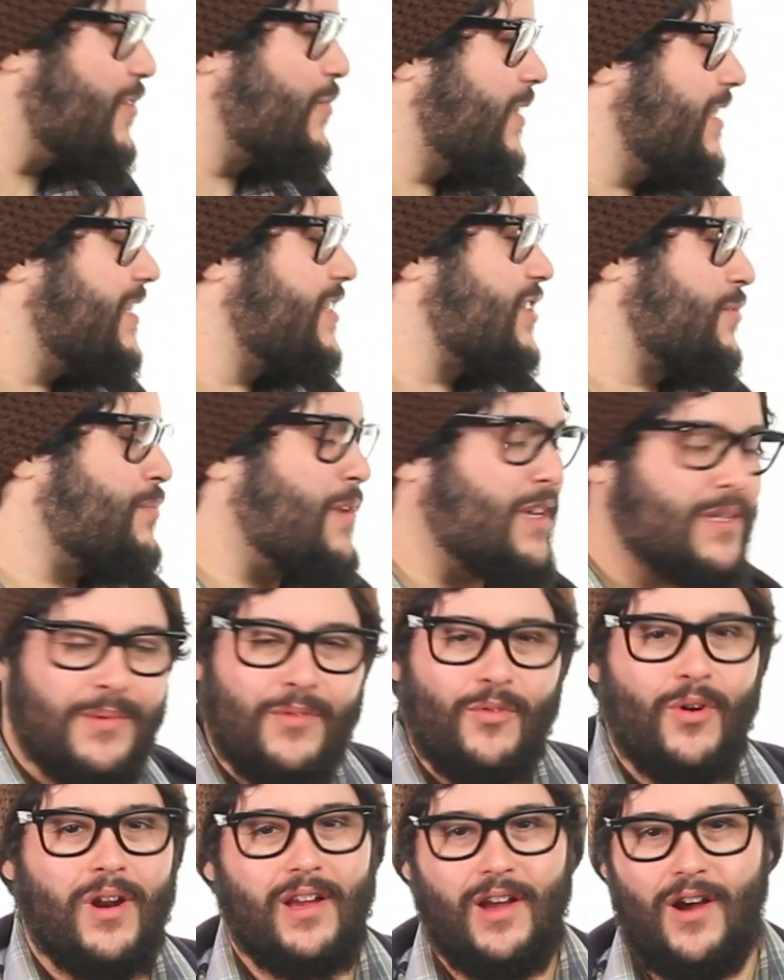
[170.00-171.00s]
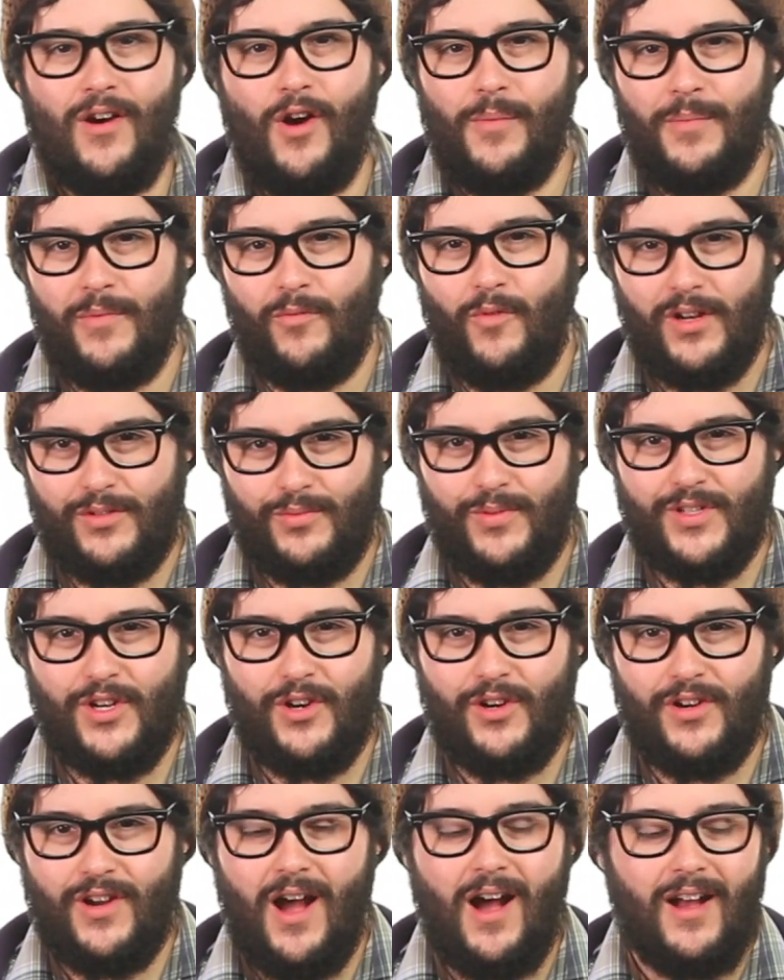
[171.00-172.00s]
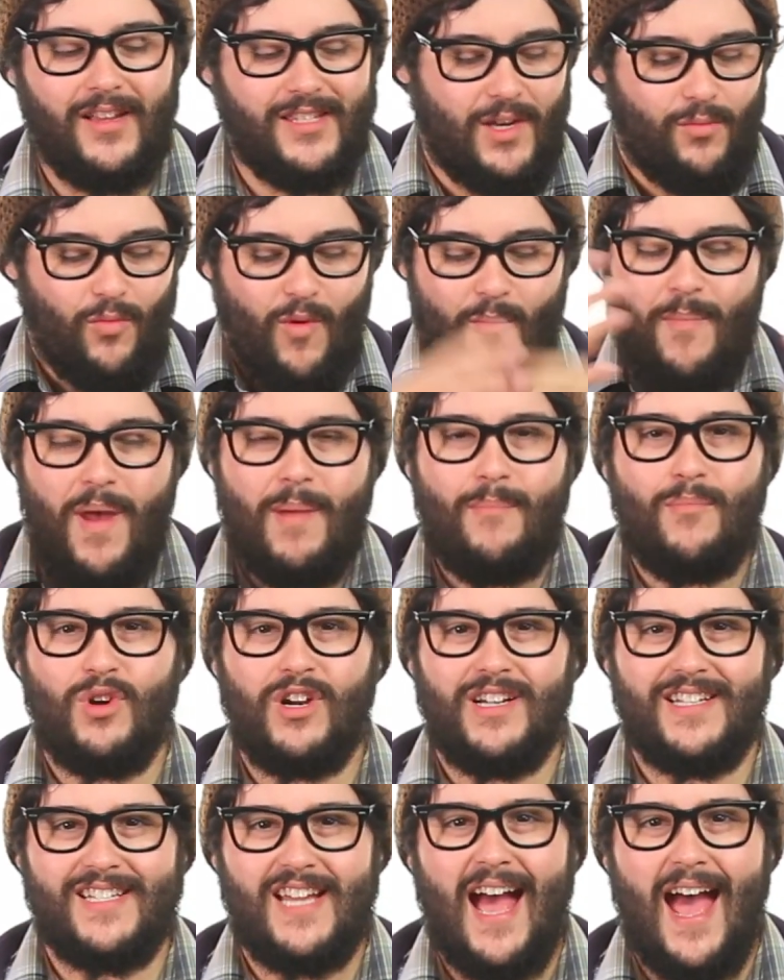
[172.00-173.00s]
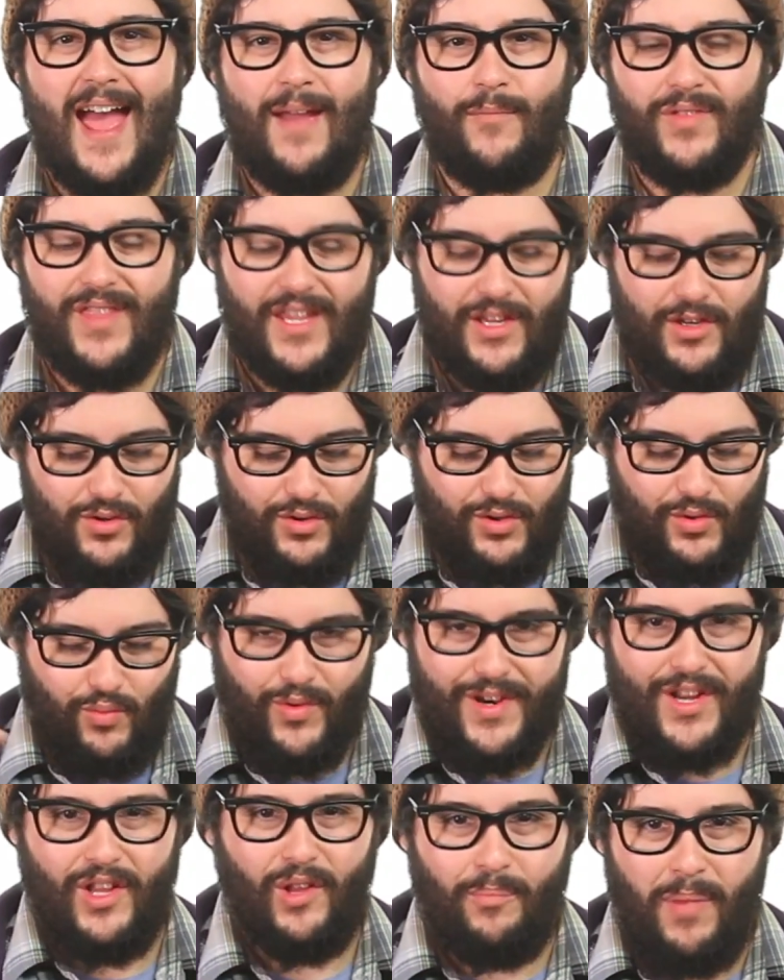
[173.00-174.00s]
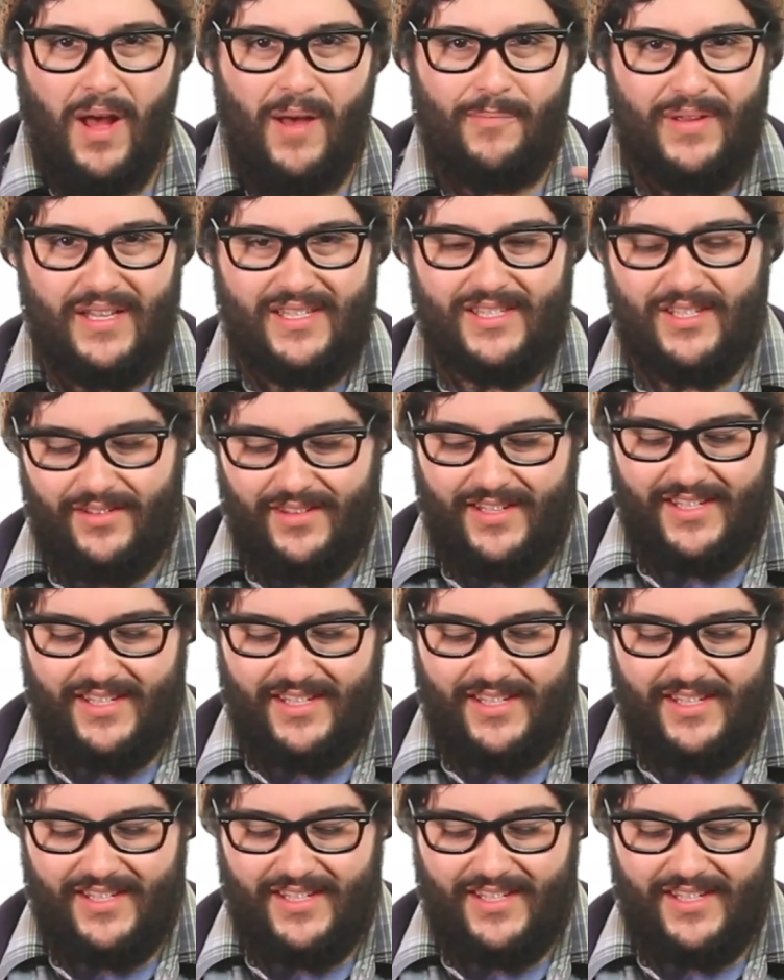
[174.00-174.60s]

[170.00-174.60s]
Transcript: it really just makes me want to go home and watch Return to Oz and remember a time when they used real puppets on the